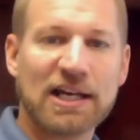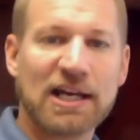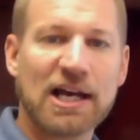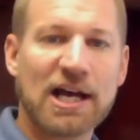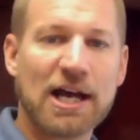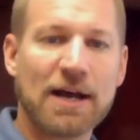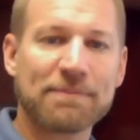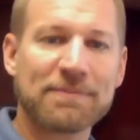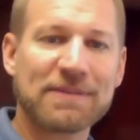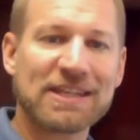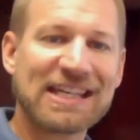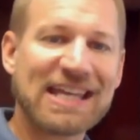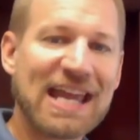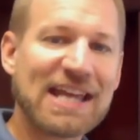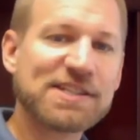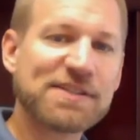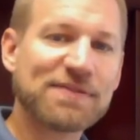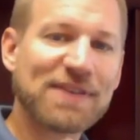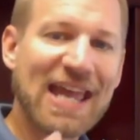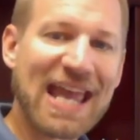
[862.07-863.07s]
The
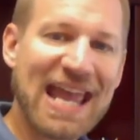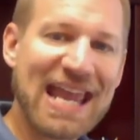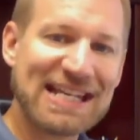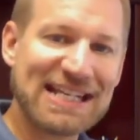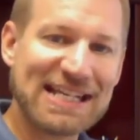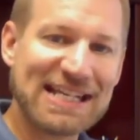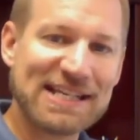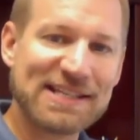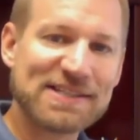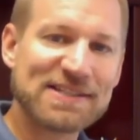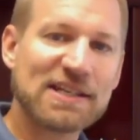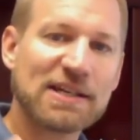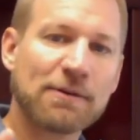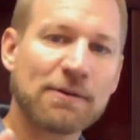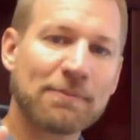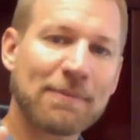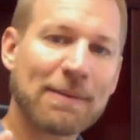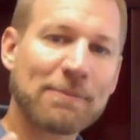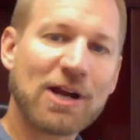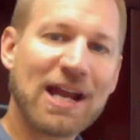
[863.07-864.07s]
gates of Hades,
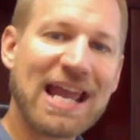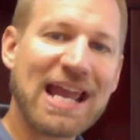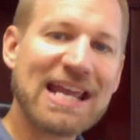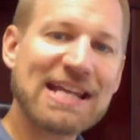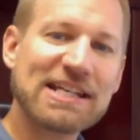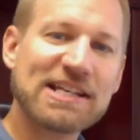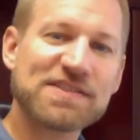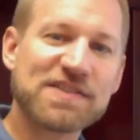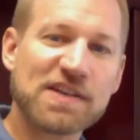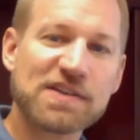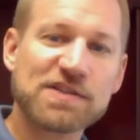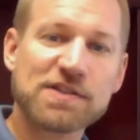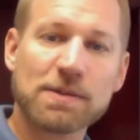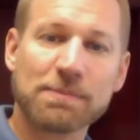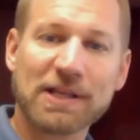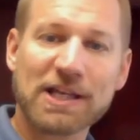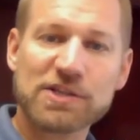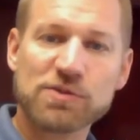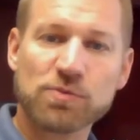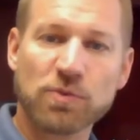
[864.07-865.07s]
remember, Hades is the
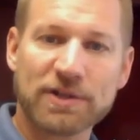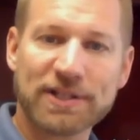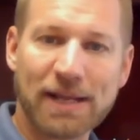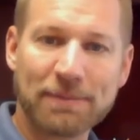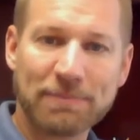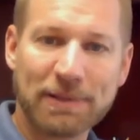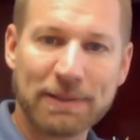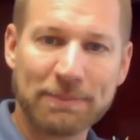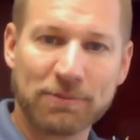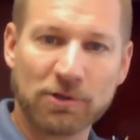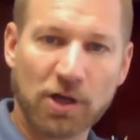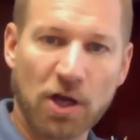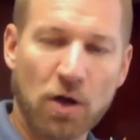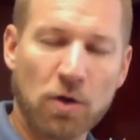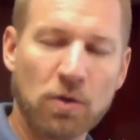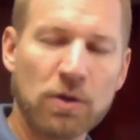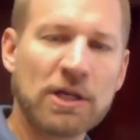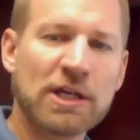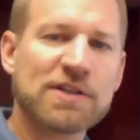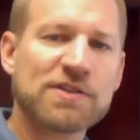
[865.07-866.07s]
place where dead people
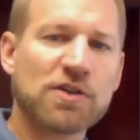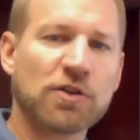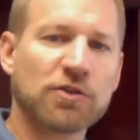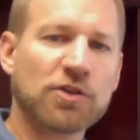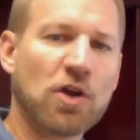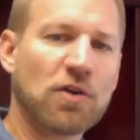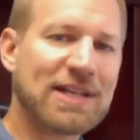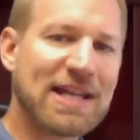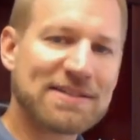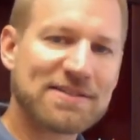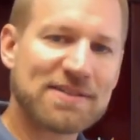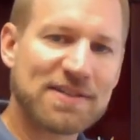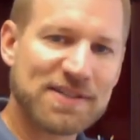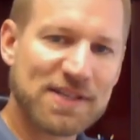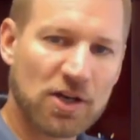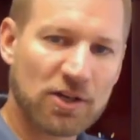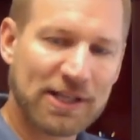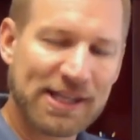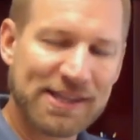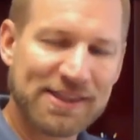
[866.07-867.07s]
go. So don't
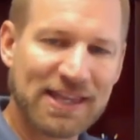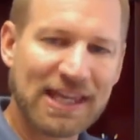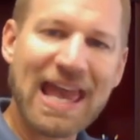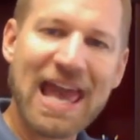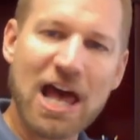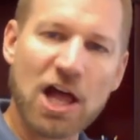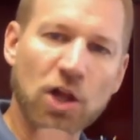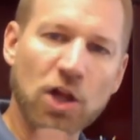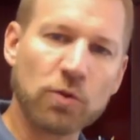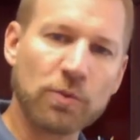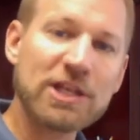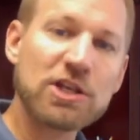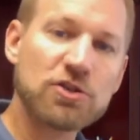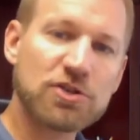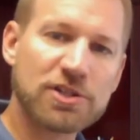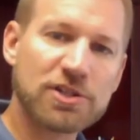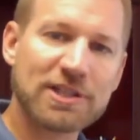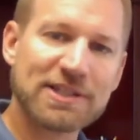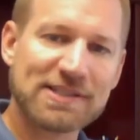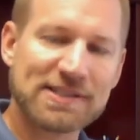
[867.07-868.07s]
necessarily think hell. We
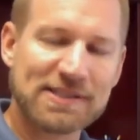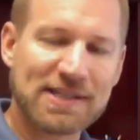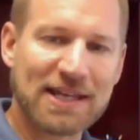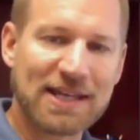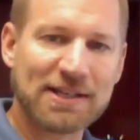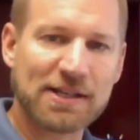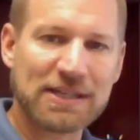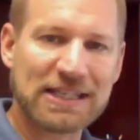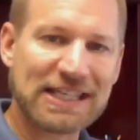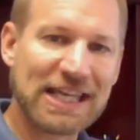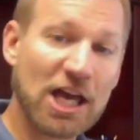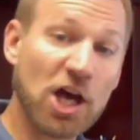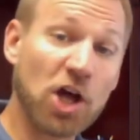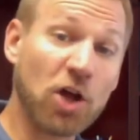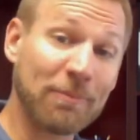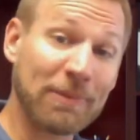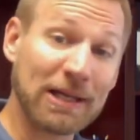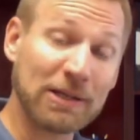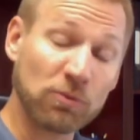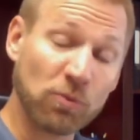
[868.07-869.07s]
usually tend to think
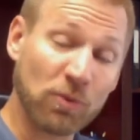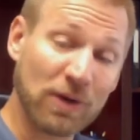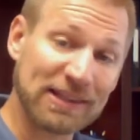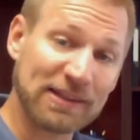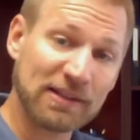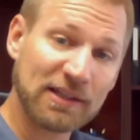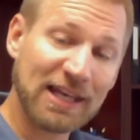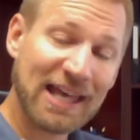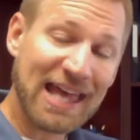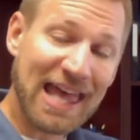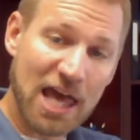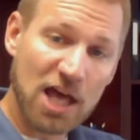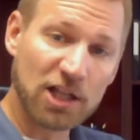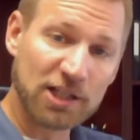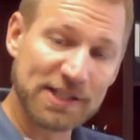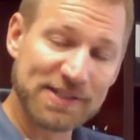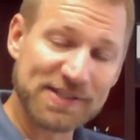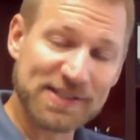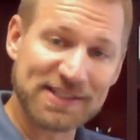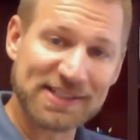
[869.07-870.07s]
hell, but when
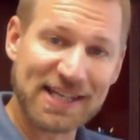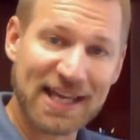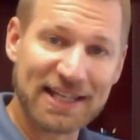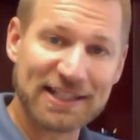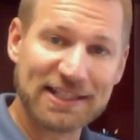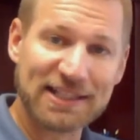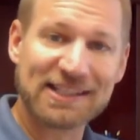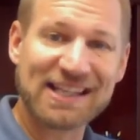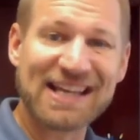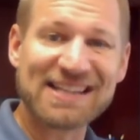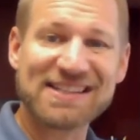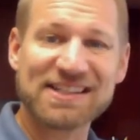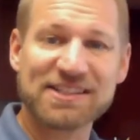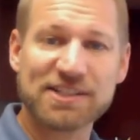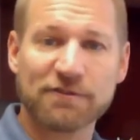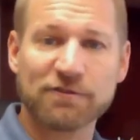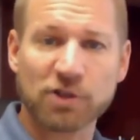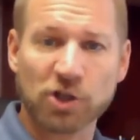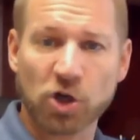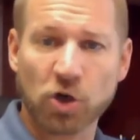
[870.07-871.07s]
hell is intended, that's a
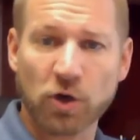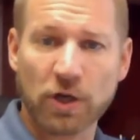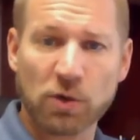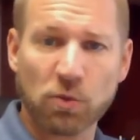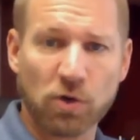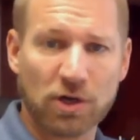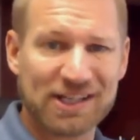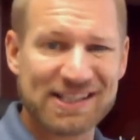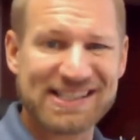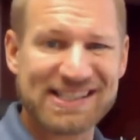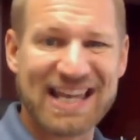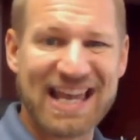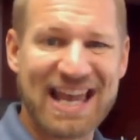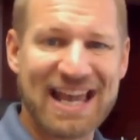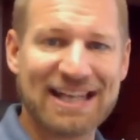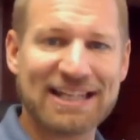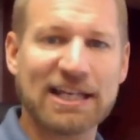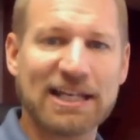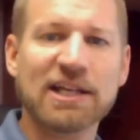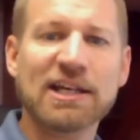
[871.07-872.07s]
different Greek word. It's
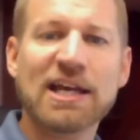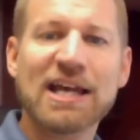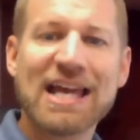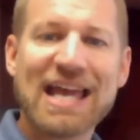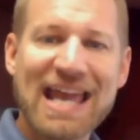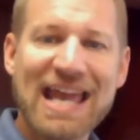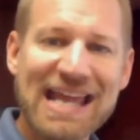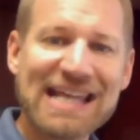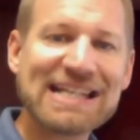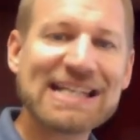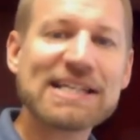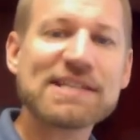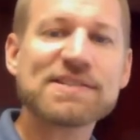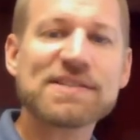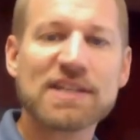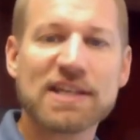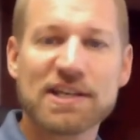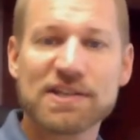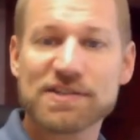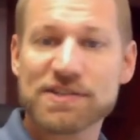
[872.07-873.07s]
Gehenna.
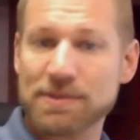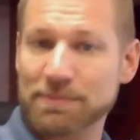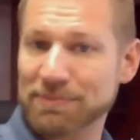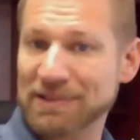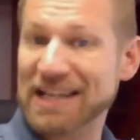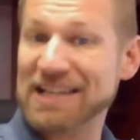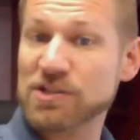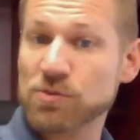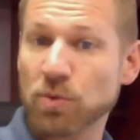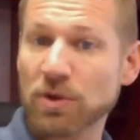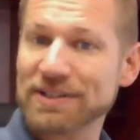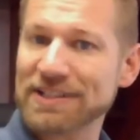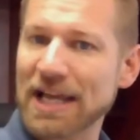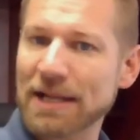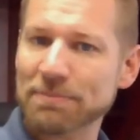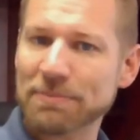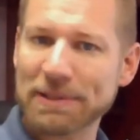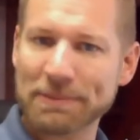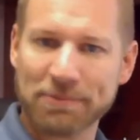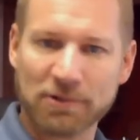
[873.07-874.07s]
Hades is the place where
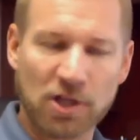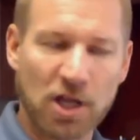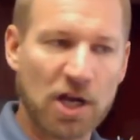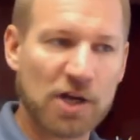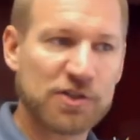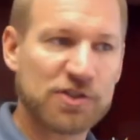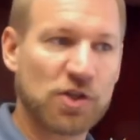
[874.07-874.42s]
dead people are.